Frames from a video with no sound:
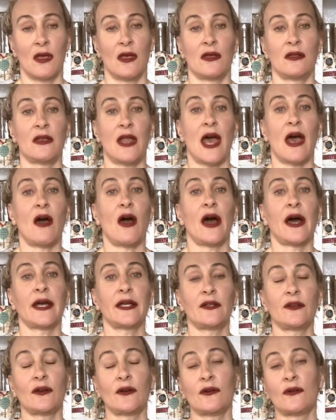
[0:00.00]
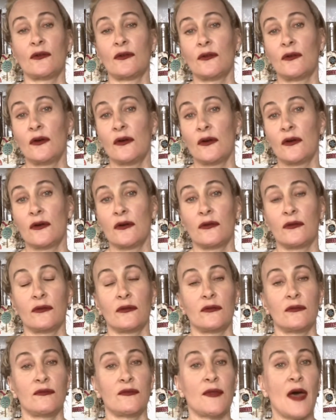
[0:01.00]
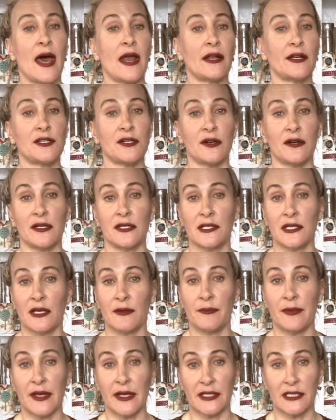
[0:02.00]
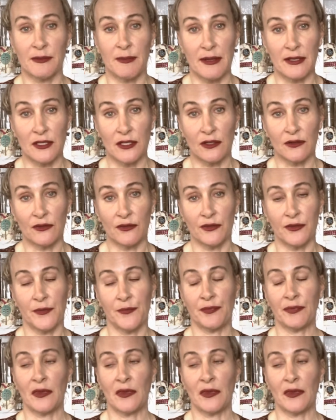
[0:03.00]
Now, I know that attorneys can be expensive,